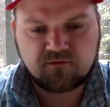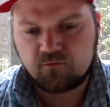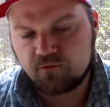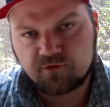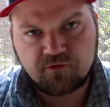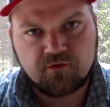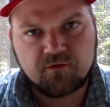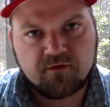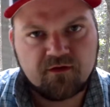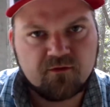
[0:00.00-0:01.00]
or
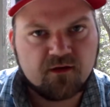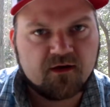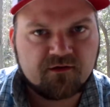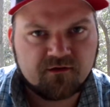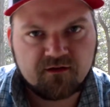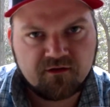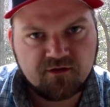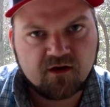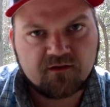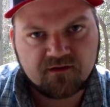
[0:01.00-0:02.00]
sugar and you can actually
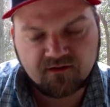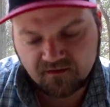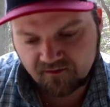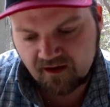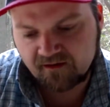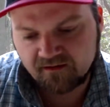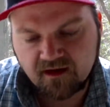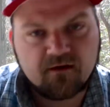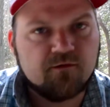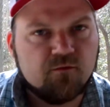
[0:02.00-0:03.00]
adjust exactly
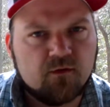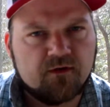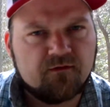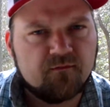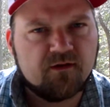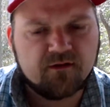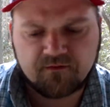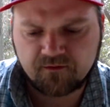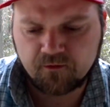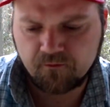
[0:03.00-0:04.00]
how you want it to be.
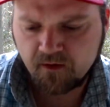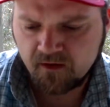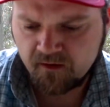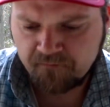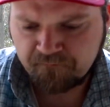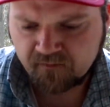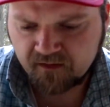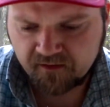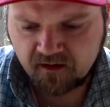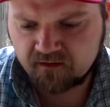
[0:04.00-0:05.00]
So
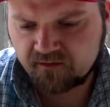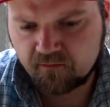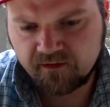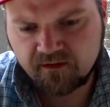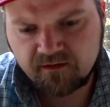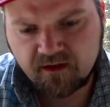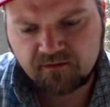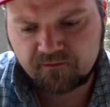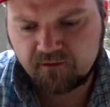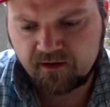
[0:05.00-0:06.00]
the cocktail we did
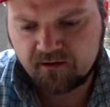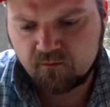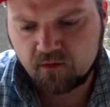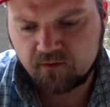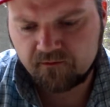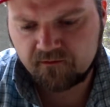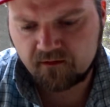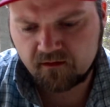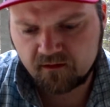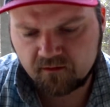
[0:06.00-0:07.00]
yesterday was
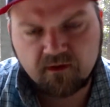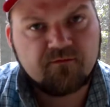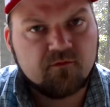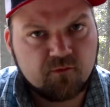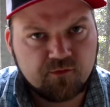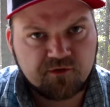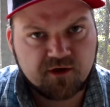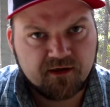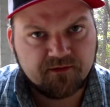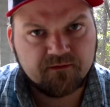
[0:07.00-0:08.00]
grapefruit
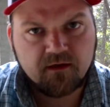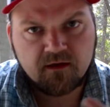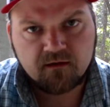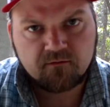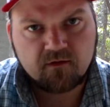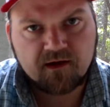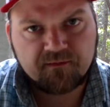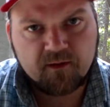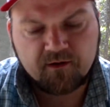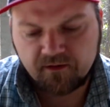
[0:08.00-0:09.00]
moonshine,
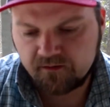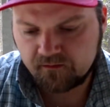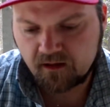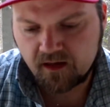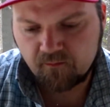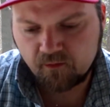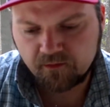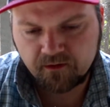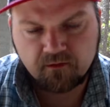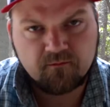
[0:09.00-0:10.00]
raspberry, lime
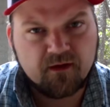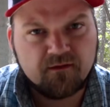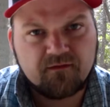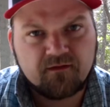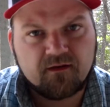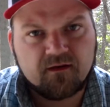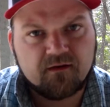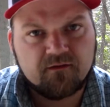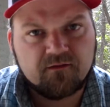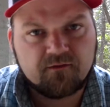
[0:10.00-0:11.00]
oleo, mint,
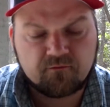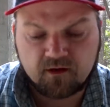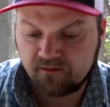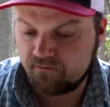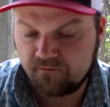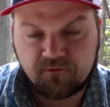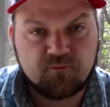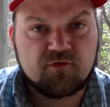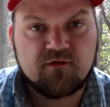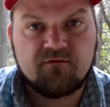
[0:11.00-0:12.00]
and Serrano.
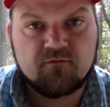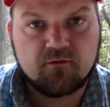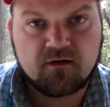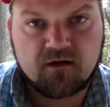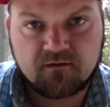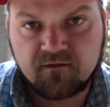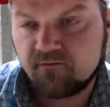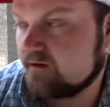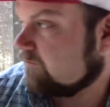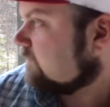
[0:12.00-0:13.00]
Super straightforward cocktail,
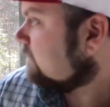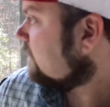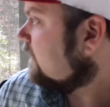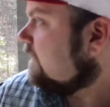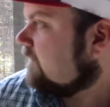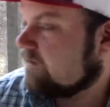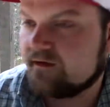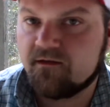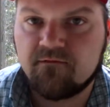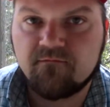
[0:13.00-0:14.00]
right? We're
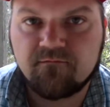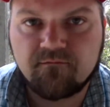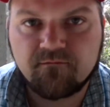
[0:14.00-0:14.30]
in